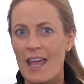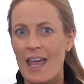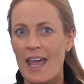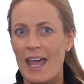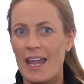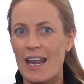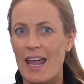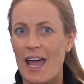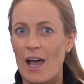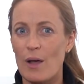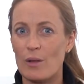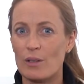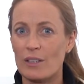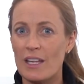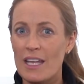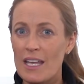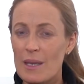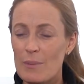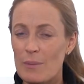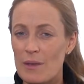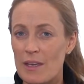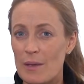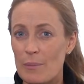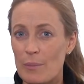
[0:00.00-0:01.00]
and how
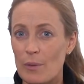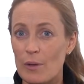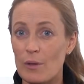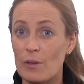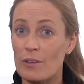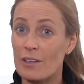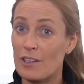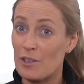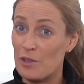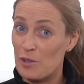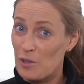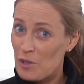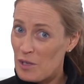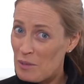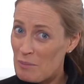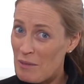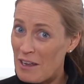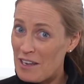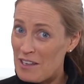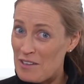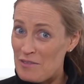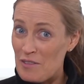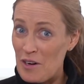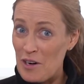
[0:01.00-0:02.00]
lay people, including
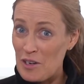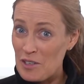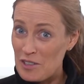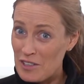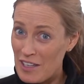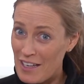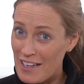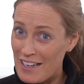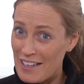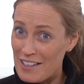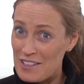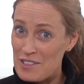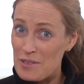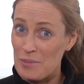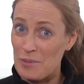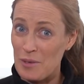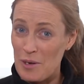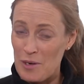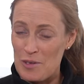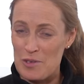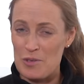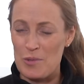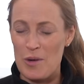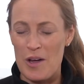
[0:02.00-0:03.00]
many of our clients,
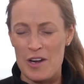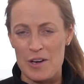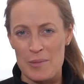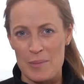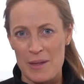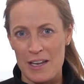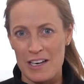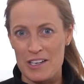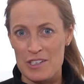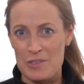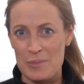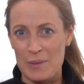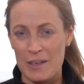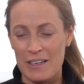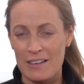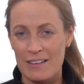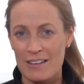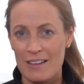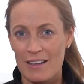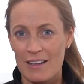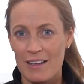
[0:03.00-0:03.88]
approach water management.